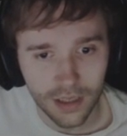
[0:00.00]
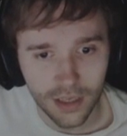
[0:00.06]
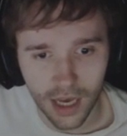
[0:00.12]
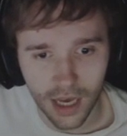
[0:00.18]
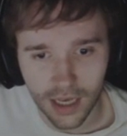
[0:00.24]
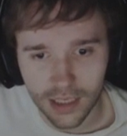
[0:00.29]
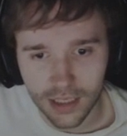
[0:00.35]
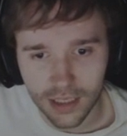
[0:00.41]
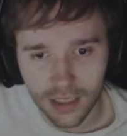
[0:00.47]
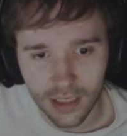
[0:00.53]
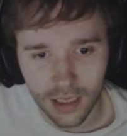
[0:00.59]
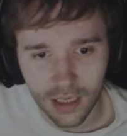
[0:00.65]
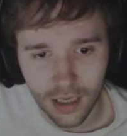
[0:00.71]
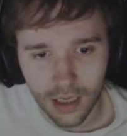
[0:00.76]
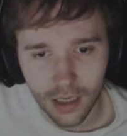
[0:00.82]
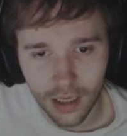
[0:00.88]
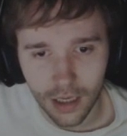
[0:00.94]
Yes,
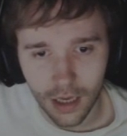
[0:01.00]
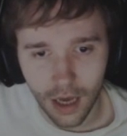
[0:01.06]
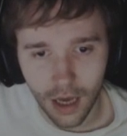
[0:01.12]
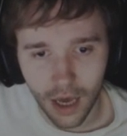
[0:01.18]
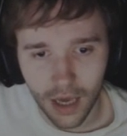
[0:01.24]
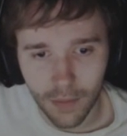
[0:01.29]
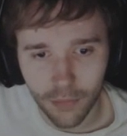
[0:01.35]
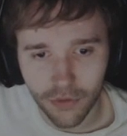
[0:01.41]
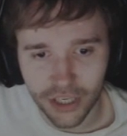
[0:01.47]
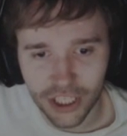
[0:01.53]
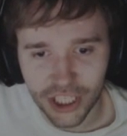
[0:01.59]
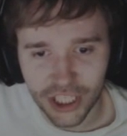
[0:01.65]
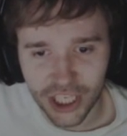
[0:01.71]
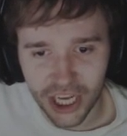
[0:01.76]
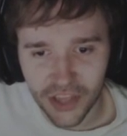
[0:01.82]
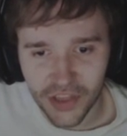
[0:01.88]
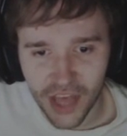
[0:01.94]
I
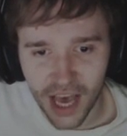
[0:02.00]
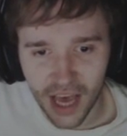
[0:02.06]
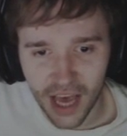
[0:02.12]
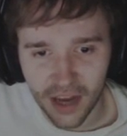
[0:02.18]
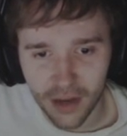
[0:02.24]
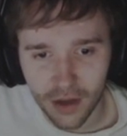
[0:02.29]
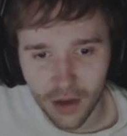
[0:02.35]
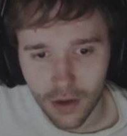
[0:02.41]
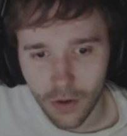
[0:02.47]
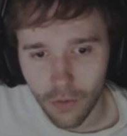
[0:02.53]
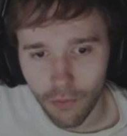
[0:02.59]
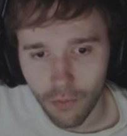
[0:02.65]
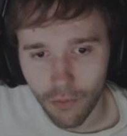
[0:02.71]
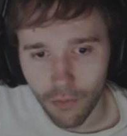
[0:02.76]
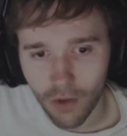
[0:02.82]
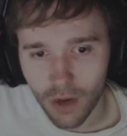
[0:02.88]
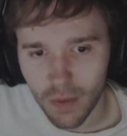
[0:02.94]
appreciate that.
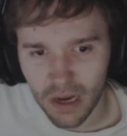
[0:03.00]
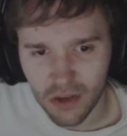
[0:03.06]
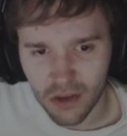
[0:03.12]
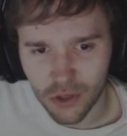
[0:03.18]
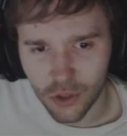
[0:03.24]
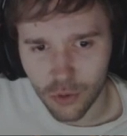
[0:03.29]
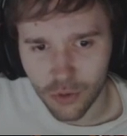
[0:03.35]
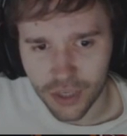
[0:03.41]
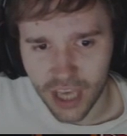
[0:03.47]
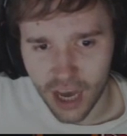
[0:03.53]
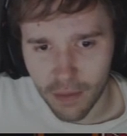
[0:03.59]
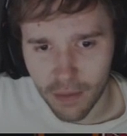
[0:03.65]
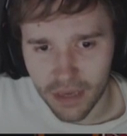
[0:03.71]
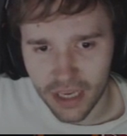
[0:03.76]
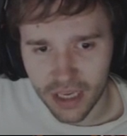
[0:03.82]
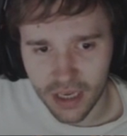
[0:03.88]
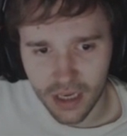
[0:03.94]
What about you,
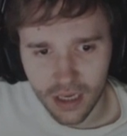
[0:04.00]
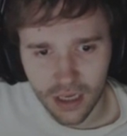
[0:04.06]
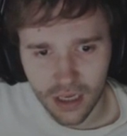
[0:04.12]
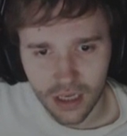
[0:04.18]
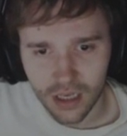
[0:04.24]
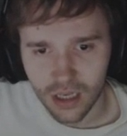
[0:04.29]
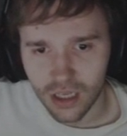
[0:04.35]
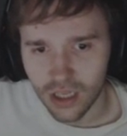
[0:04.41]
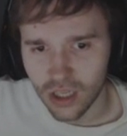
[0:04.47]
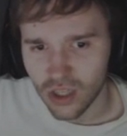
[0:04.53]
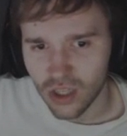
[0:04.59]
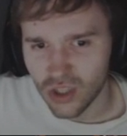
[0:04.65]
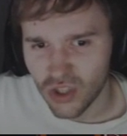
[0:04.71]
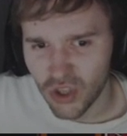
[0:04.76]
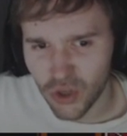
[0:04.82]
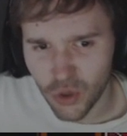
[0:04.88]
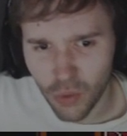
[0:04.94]
Yami?
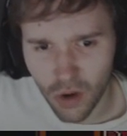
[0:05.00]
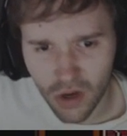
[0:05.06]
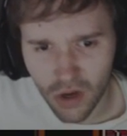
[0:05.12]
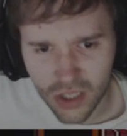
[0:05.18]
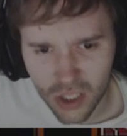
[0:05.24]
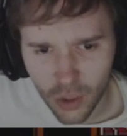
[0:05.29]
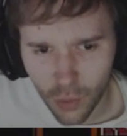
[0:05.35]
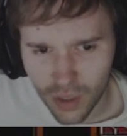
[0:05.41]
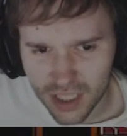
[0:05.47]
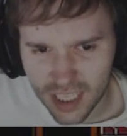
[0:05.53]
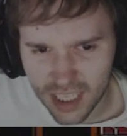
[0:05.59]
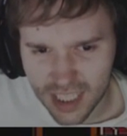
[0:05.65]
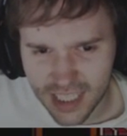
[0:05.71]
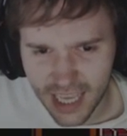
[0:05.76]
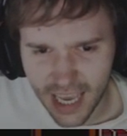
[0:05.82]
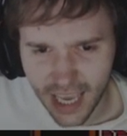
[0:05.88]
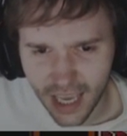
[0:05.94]
Do you also want to
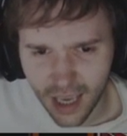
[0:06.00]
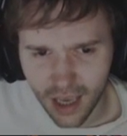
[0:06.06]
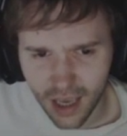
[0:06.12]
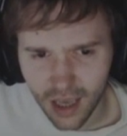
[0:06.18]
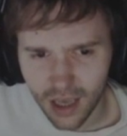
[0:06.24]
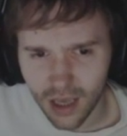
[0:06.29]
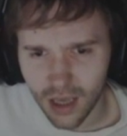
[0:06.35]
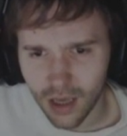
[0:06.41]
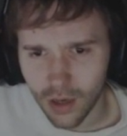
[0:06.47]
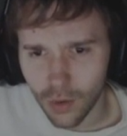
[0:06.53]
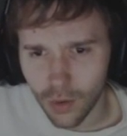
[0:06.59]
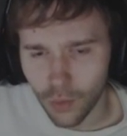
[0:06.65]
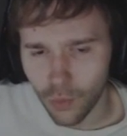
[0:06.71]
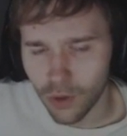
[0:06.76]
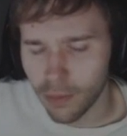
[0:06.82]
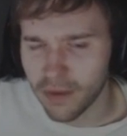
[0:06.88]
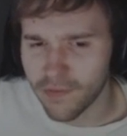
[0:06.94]
say
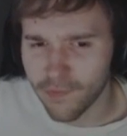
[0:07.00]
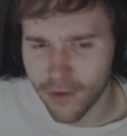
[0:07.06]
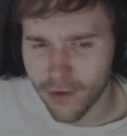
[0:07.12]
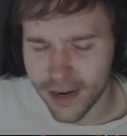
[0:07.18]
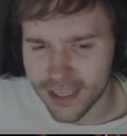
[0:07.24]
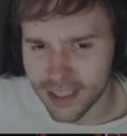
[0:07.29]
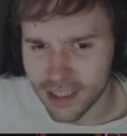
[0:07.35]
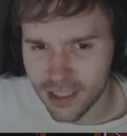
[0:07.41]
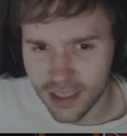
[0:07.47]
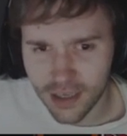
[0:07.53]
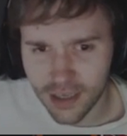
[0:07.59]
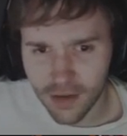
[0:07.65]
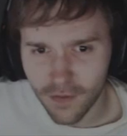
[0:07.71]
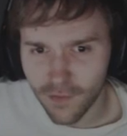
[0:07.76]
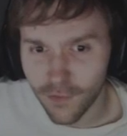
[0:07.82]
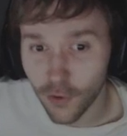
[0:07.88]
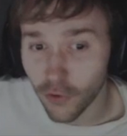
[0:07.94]
we'll be friends
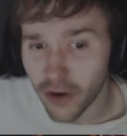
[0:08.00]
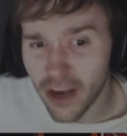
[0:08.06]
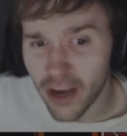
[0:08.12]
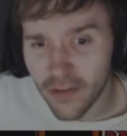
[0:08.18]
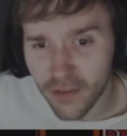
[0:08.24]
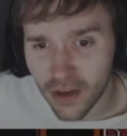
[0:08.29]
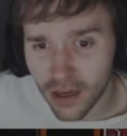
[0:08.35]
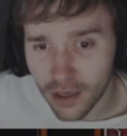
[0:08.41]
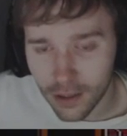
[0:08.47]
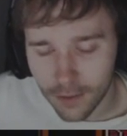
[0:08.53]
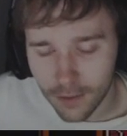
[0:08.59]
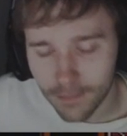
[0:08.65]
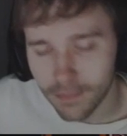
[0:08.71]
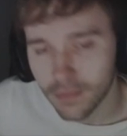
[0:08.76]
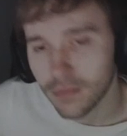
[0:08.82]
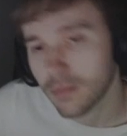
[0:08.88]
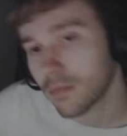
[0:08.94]
forever?
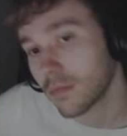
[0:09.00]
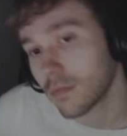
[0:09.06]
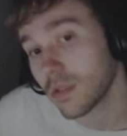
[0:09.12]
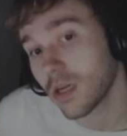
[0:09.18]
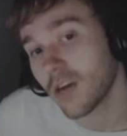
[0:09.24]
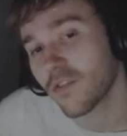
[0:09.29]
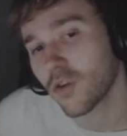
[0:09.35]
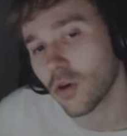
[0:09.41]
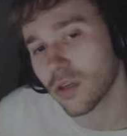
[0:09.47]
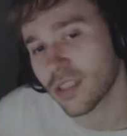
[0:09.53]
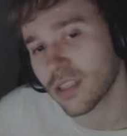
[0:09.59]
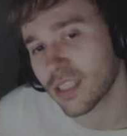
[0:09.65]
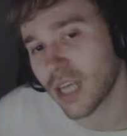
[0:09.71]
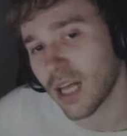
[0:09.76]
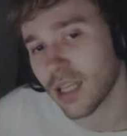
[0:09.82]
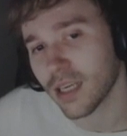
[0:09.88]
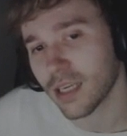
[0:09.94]
Of course,
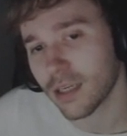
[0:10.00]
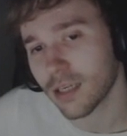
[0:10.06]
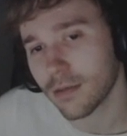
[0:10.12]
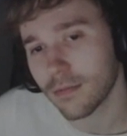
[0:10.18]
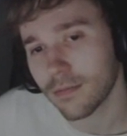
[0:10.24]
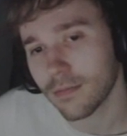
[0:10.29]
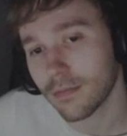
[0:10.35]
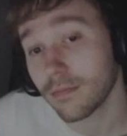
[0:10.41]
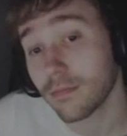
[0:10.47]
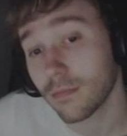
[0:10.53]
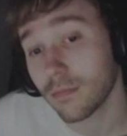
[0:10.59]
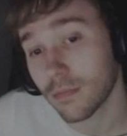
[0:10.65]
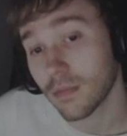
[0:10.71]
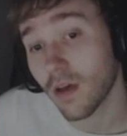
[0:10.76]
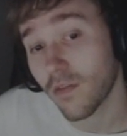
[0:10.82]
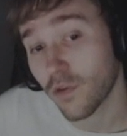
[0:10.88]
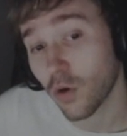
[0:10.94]
Sally.
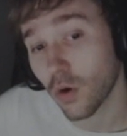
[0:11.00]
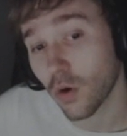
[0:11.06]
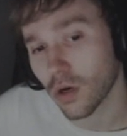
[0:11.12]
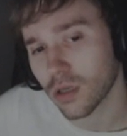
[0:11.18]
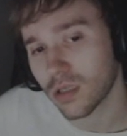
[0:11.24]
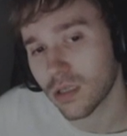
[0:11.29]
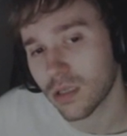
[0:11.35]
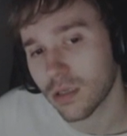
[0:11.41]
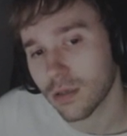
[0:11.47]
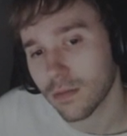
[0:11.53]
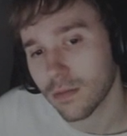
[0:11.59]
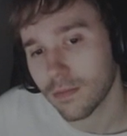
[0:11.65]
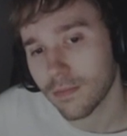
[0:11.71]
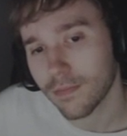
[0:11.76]
Of course.